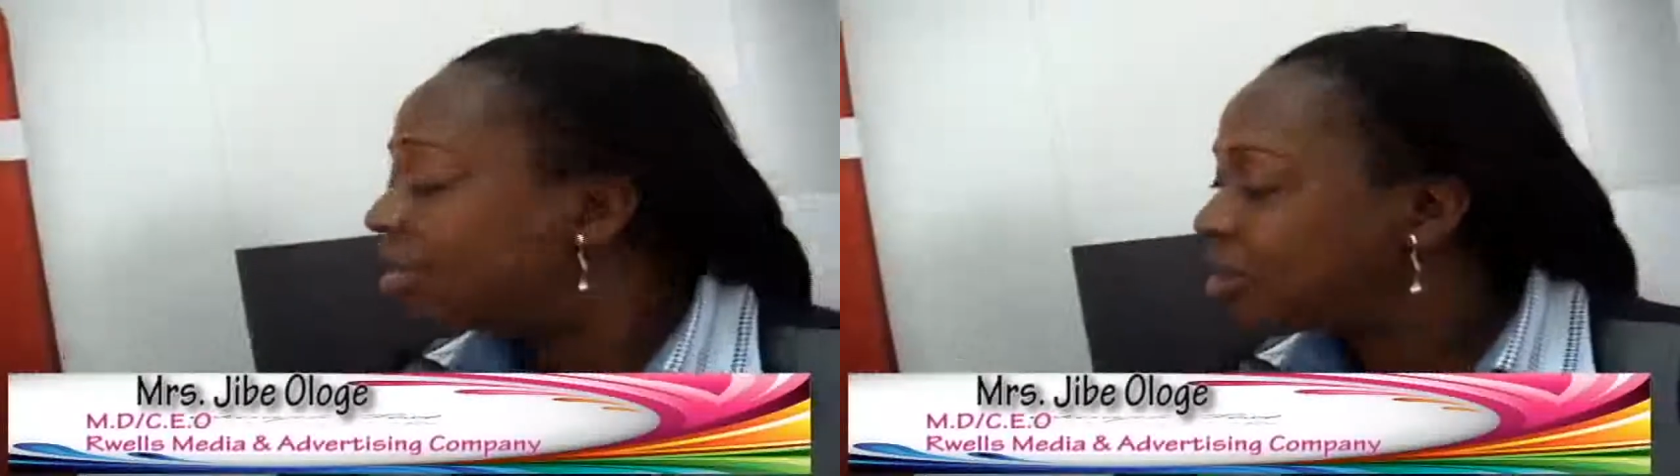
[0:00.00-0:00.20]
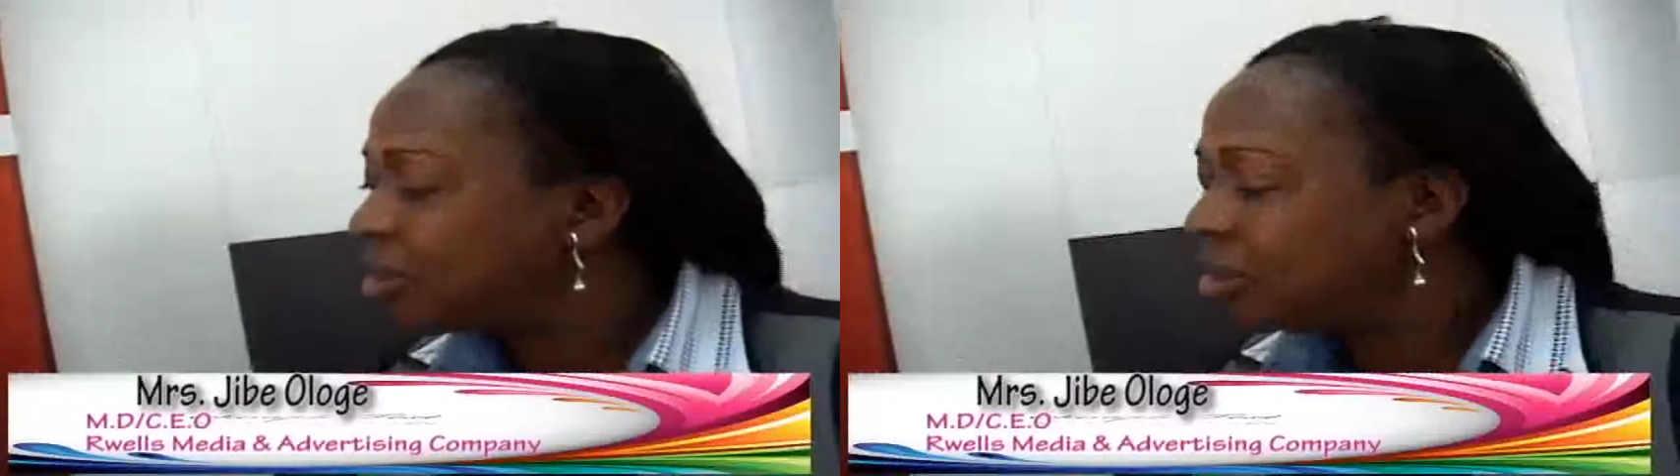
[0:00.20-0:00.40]

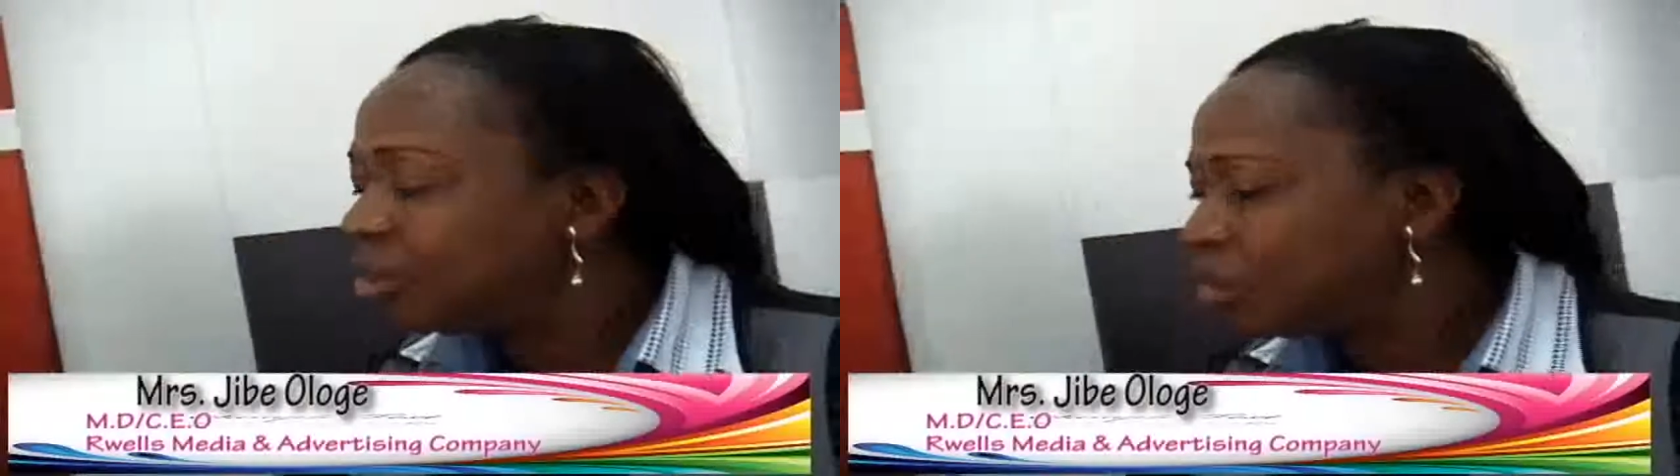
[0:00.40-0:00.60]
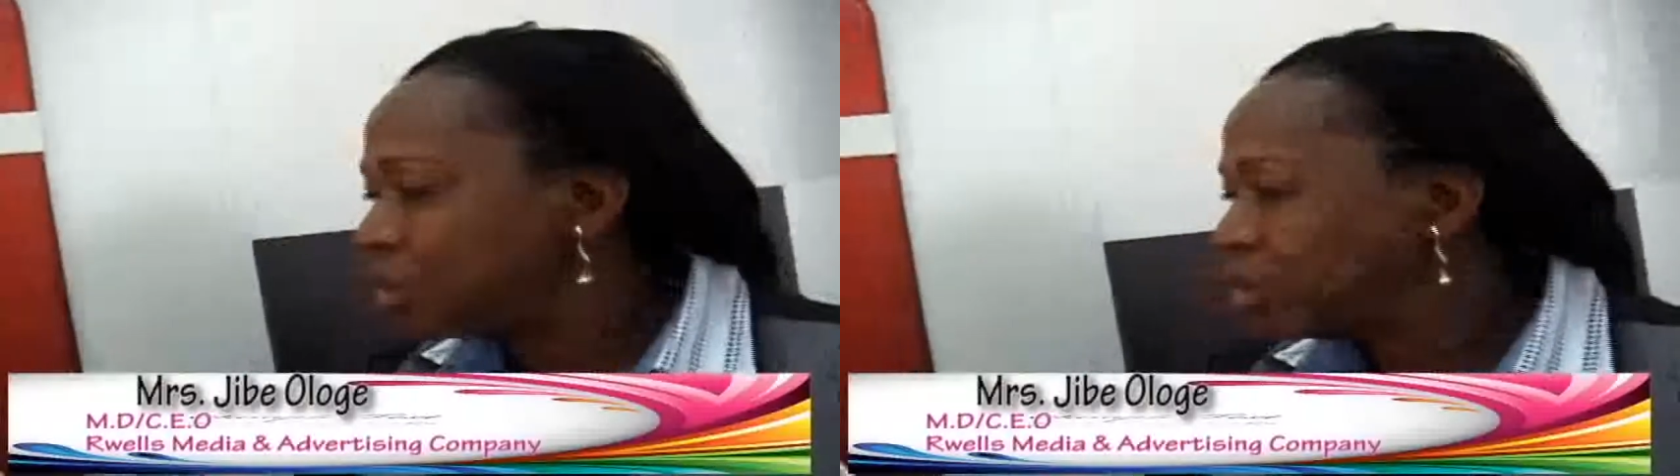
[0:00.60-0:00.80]
it's,
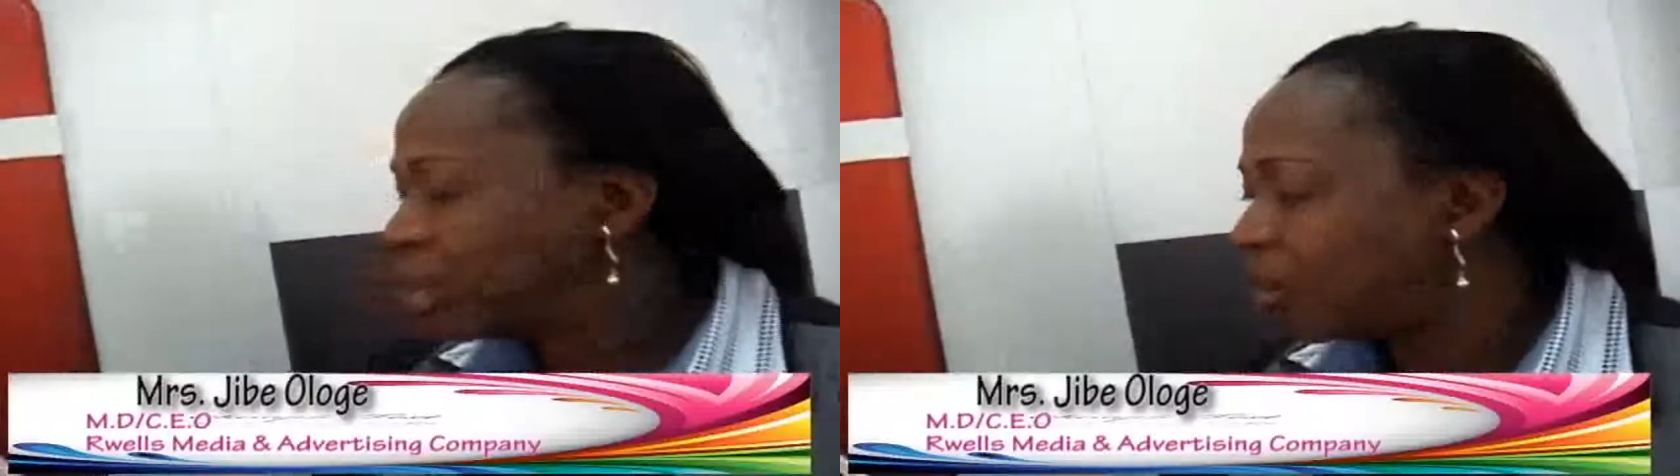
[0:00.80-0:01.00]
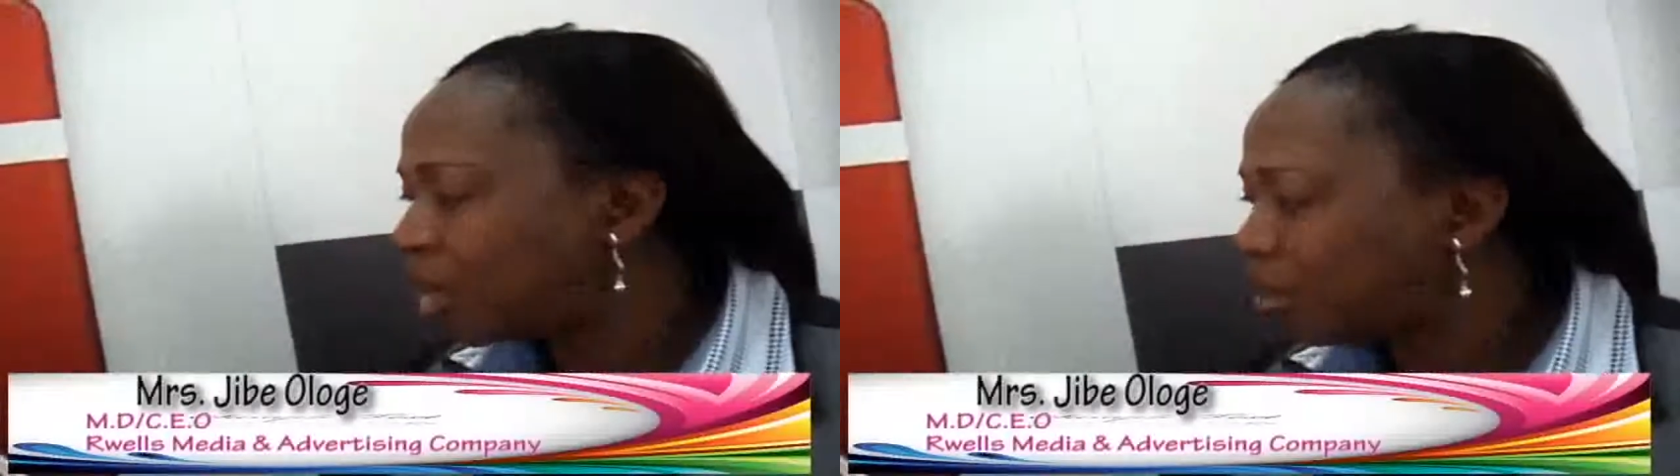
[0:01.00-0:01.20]
did you
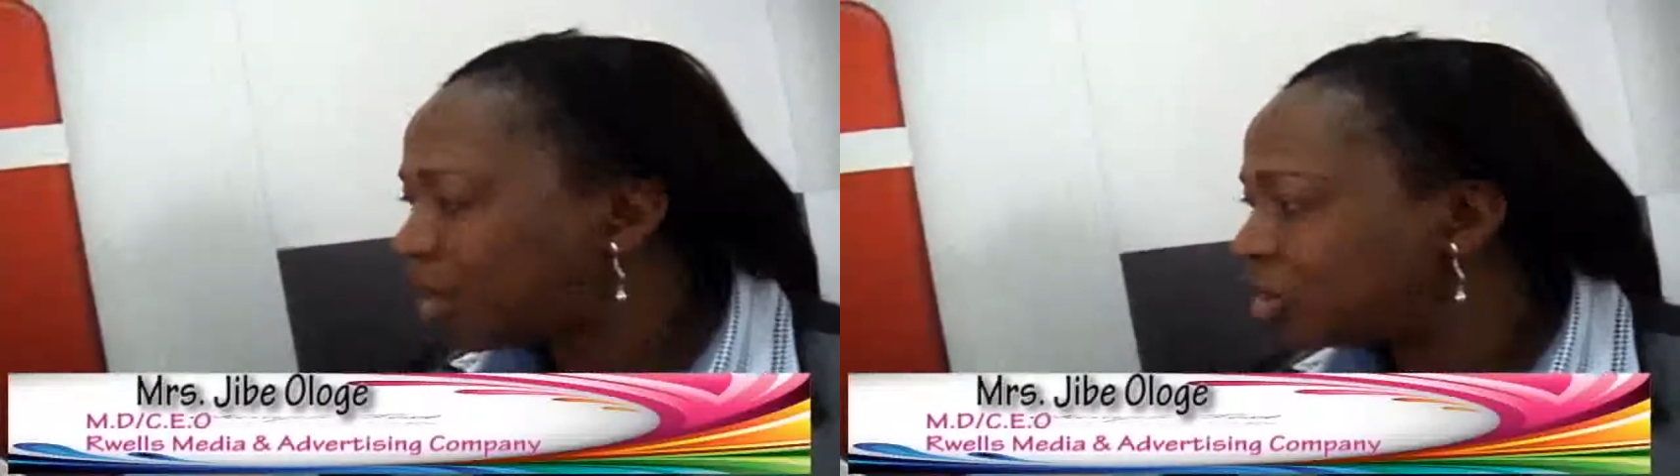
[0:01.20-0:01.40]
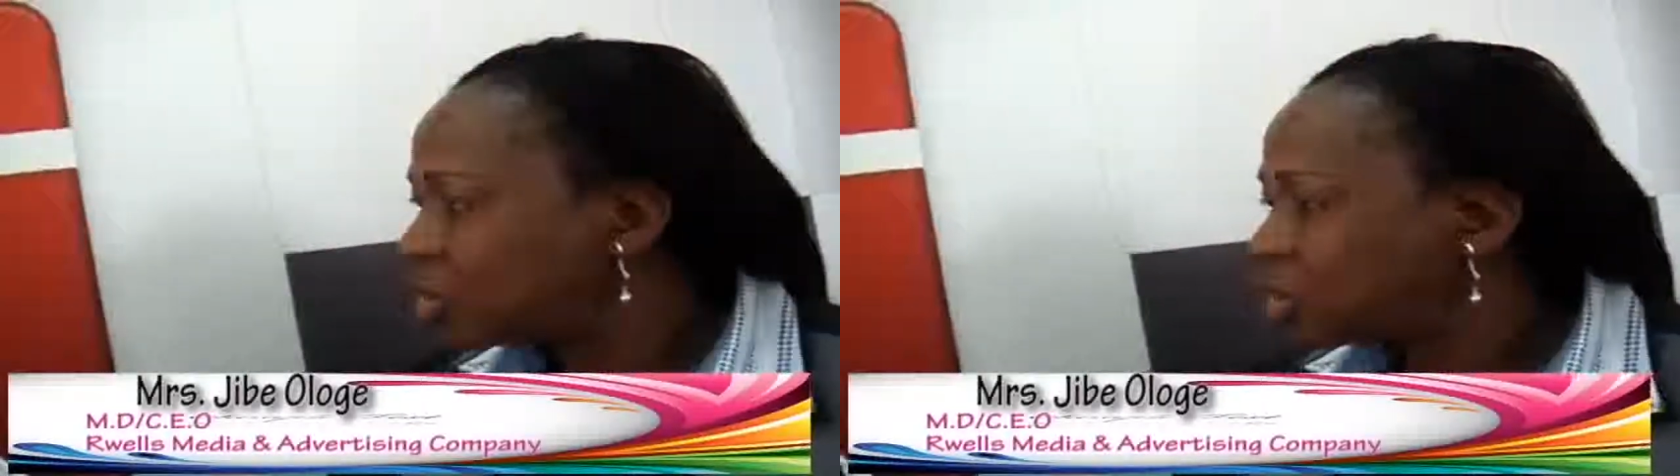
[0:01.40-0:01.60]
hear what he
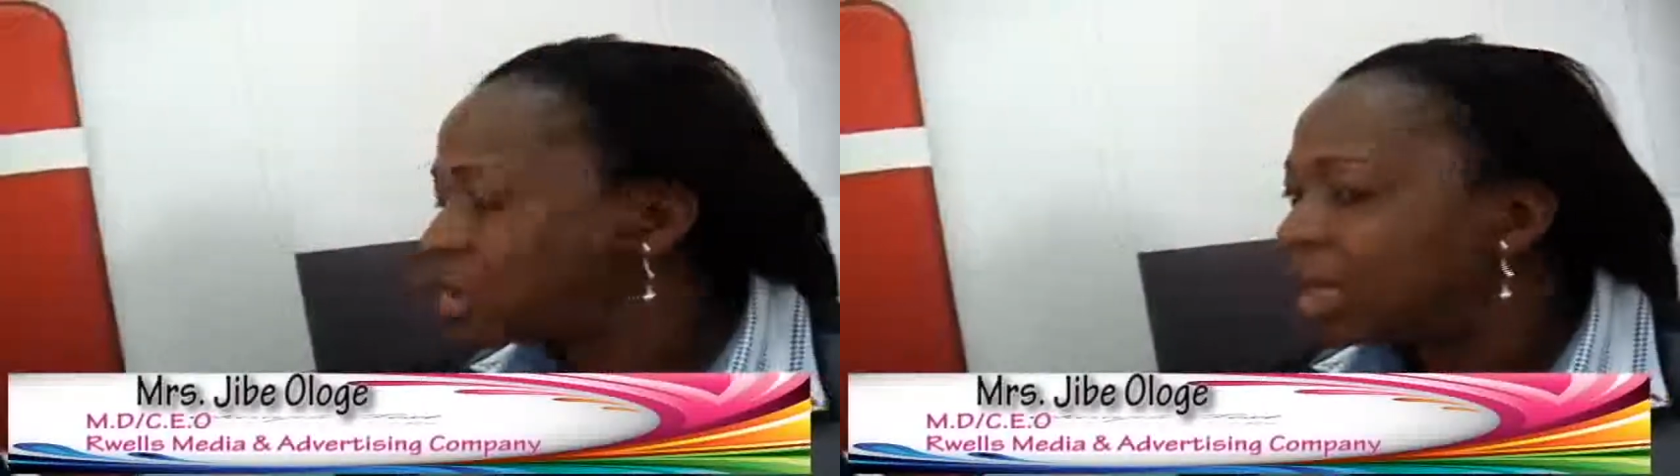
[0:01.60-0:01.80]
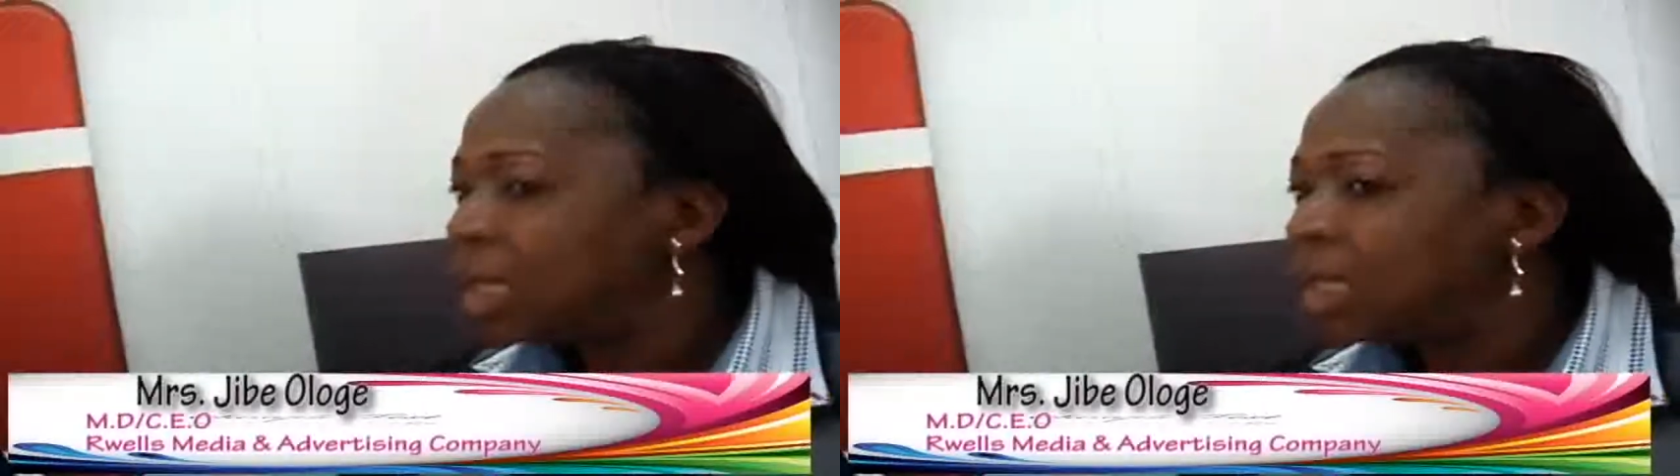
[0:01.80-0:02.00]
mentioned?